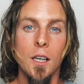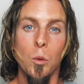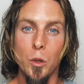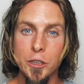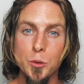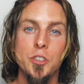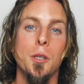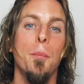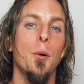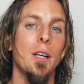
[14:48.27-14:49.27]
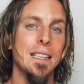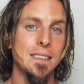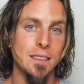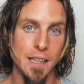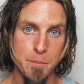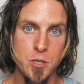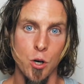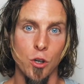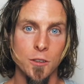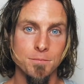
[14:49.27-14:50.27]
When you suppress
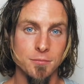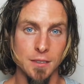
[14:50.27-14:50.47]
mTOR,